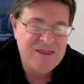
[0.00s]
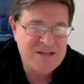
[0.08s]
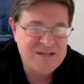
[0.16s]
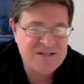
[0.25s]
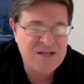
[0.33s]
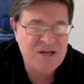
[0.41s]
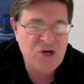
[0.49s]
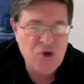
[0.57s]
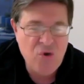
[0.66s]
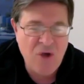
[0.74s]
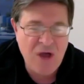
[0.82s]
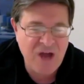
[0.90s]
This is a
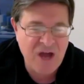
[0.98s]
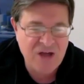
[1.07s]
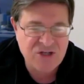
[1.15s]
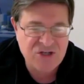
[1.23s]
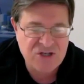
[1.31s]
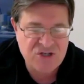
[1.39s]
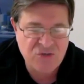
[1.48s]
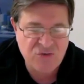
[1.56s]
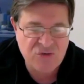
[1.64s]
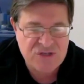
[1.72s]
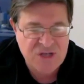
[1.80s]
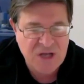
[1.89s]
new consciousness
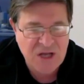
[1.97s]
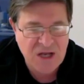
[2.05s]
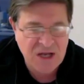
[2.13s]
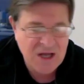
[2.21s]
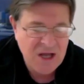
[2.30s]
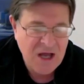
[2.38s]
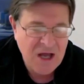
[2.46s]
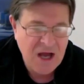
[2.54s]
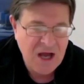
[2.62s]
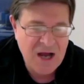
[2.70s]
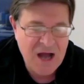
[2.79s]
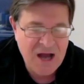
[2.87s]
that we're seeing,
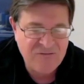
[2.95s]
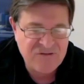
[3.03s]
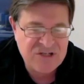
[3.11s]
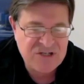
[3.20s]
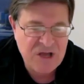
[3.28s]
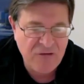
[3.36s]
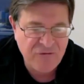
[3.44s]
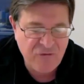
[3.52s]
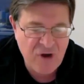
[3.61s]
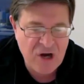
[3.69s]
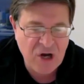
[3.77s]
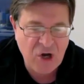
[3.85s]
a kind of
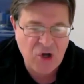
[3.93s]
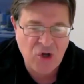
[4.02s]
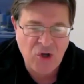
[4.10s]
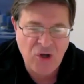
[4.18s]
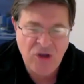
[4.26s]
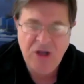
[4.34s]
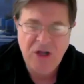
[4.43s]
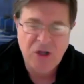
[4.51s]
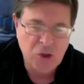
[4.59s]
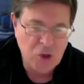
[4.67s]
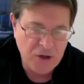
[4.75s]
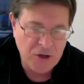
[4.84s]
self-critical
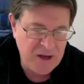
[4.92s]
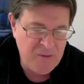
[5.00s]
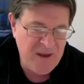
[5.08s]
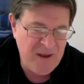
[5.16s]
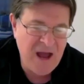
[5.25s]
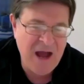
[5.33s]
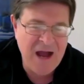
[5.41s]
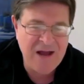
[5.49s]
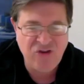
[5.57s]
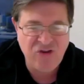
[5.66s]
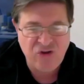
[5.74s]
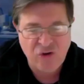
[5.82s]
looking
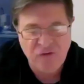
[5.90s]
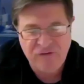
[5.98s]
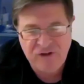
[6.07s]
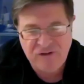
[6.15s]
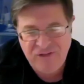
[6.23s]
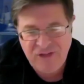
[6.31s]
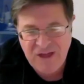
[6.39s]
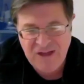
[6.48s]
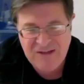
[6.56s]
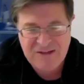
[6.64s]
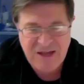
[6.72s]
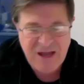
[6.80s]
behind the surface of
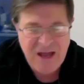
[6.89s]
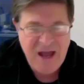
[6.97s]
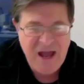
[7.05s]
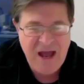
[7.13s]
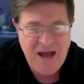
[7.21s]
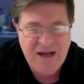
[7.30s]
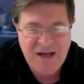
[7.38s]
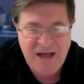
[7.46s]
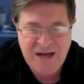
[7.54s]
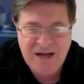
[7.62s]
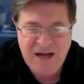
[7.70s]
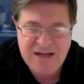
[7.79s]
things
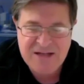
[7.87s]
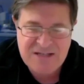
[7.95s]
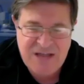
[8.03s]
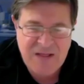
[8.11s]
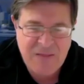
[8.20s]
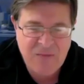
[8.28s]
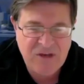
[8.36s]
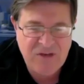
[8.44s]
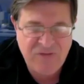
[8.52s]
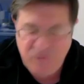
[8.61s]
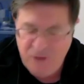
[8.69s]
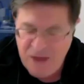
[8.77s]
and kind of seeing them a
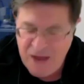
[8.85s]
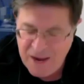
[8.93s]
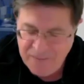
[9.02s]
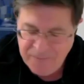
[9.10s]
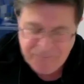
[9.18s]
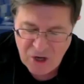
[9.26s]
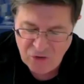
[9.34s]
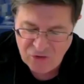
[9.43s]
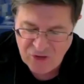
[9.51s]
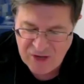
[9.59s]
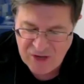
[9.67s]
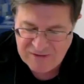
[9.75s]
different way. He
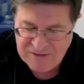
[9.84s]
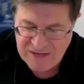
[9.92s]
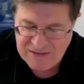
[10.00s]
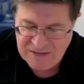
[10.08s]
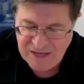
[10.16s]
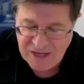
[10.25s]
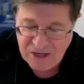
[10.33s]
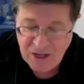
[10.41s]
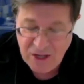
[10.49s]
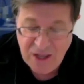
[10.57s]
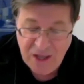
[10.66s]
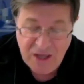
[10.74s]
goes on and says that he
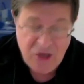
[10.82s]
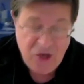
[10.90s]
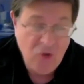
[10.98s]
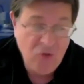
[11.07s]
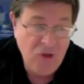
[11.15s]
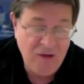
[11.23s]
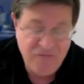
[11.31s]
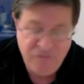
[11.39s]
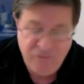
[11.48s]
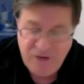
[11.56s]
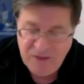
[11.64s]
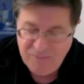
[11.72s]
had no
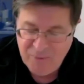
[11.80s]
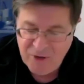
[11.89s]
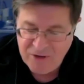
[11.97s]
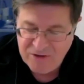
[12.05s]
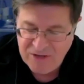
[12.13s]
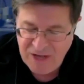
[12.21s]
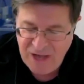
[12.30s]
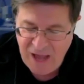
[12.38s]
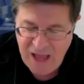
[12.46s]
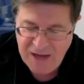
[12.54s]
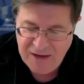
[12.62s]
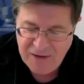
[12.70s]
love for reading books, and he
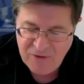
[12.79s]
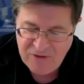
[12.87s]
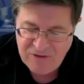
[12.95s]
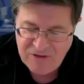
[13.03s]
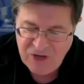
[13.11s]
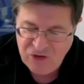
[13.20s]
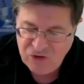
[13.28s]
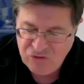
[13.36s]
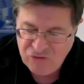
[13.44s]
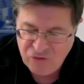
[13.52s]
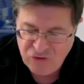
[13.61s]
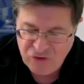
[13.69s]
hated it when his
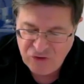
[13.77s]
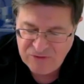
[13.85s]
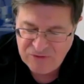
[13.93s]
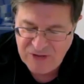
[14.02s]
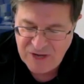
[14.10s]
teachers forced him to